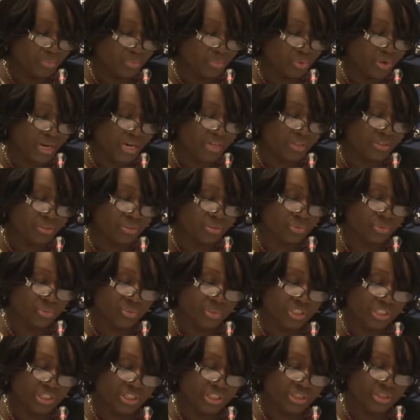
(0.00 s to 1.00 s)
prior to
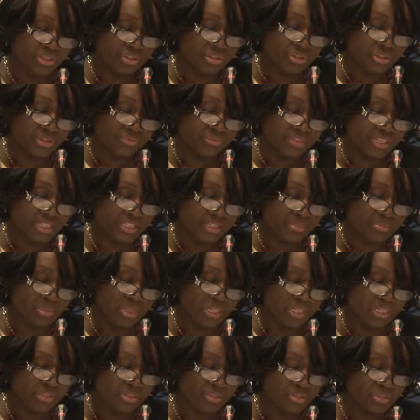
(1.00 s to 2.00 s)
which he served as
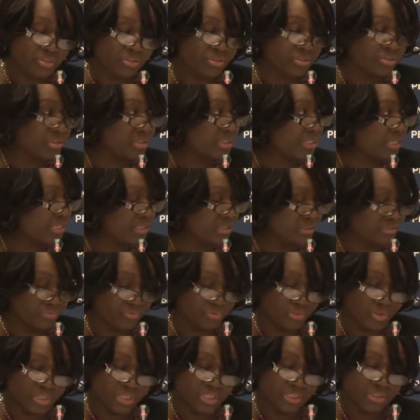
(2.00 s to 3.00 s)
Minister of State
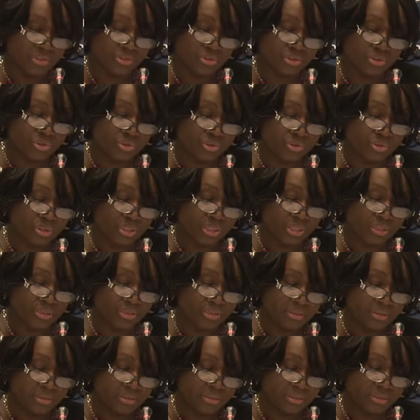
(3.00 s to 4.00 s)
for Industry
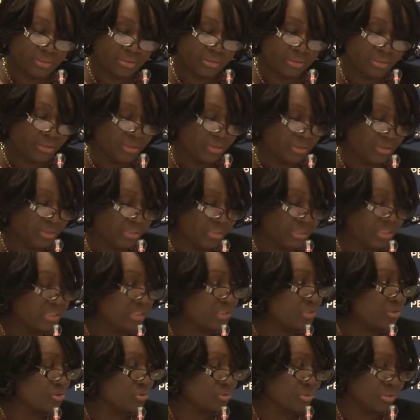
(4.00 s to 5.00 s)

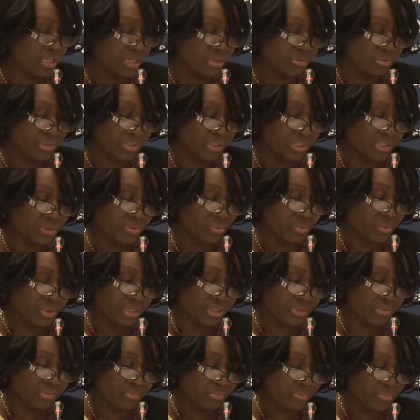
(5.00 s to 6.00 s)
since
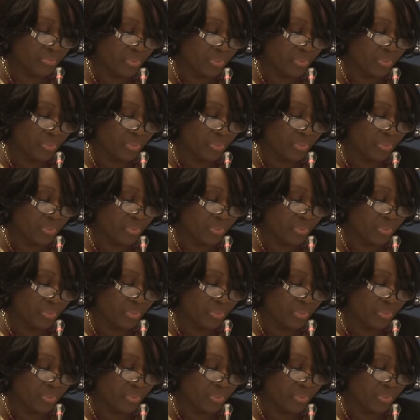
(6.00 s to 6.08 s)
2001.